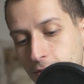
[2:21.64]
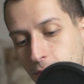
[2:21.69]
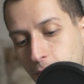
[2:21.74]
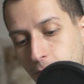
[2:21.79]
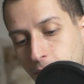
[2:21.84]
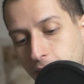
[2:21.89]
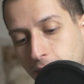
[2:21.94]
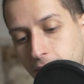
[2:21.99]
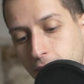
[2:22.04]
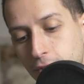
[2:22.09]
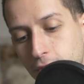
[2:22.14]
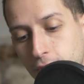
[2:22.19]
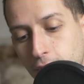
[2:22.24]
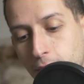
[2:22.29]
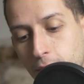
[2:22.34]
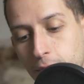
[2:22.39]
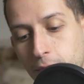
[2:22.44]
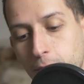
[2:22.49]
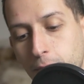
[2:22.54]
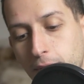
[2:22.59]
to quickly
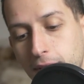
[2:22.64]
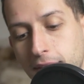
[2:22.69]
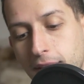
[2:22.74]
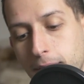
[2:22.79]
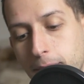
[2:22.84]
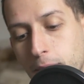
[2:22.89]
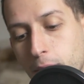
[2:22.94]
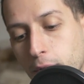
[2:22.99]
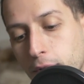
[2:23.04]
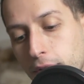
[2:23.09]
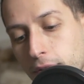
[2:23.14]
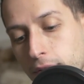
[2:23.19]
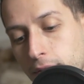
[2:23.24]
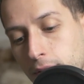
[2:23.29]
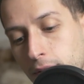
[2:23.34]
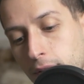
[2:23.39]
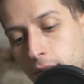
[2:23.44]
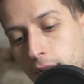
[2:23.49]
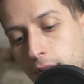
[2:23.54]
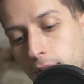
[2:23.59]
show you what they both,
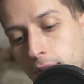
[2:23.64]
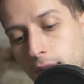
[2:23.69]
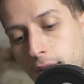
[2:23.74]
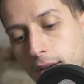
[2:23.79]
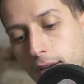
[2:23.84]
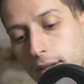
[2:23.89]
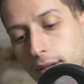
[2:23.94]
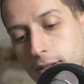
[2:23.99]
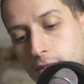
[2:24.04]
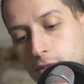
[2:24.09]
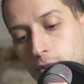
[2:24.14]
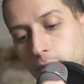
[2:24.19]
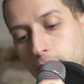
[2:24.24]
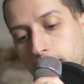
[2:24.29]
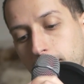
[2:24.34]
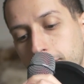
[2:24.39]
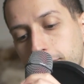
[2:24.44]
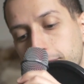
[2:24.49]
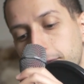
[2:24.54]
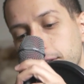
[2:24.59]
I guess, look
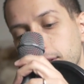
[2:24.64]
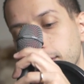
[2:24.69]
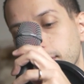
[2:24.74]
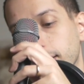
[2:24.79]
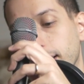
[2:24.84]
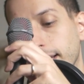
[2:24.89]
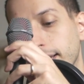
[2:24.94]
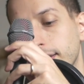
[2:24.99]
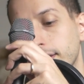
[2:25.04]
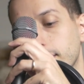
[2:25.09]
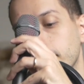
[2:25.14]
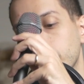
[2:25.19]
and feel like.